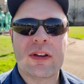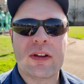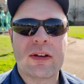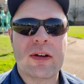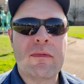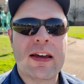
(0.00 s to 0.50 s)

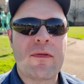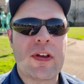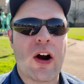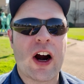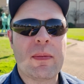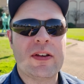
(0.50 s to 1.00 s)
They even have
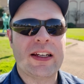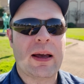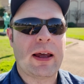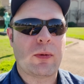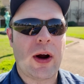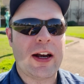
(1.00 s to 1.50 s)
the art
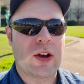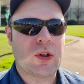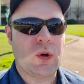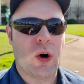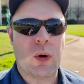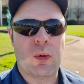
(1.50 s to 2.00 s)
museum like right
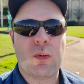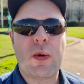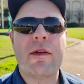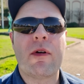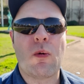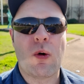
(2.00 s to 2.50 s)
next door.
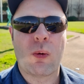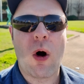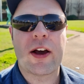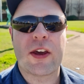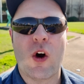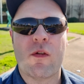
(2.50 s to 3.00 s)
We even were
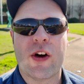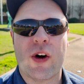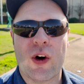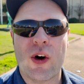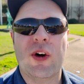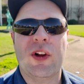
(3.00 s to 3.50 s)
walking over here
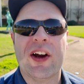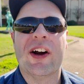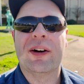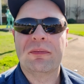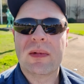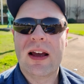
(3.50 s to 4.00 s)

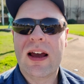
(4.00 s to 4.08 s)
earlier.